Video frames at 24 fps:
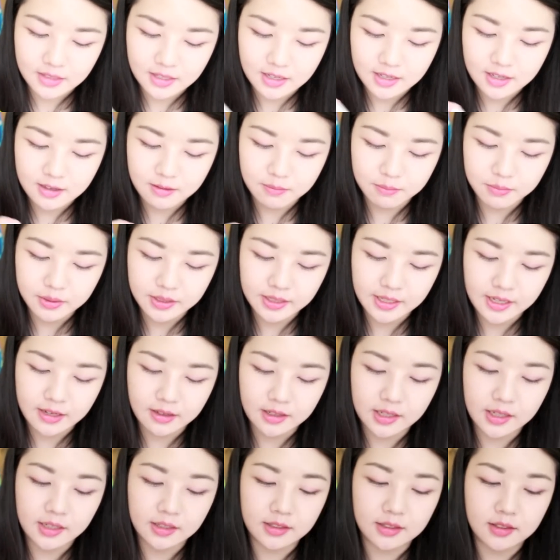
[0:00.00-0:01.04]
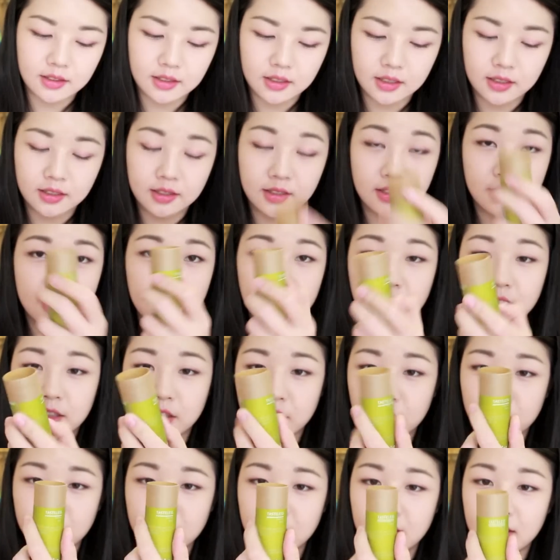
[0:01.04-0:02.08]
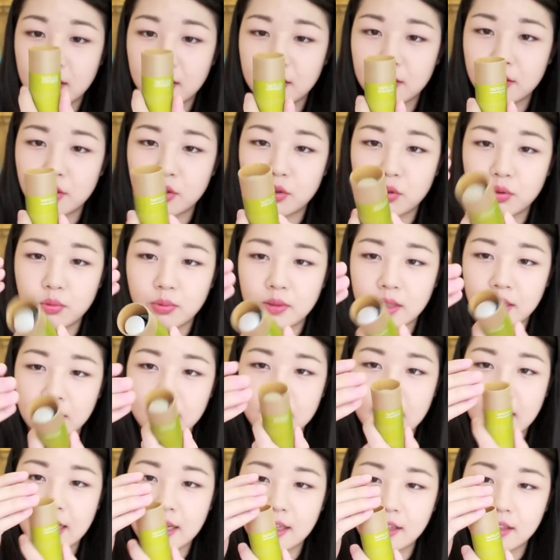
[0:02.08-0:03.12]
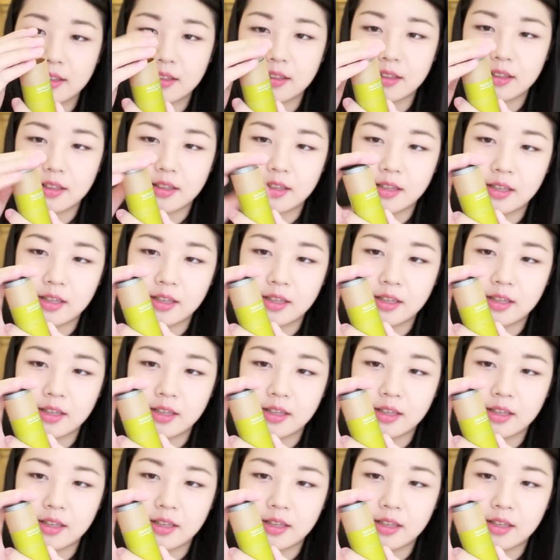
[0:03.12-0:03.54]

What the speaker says: But yeah, it comes in a tube like that,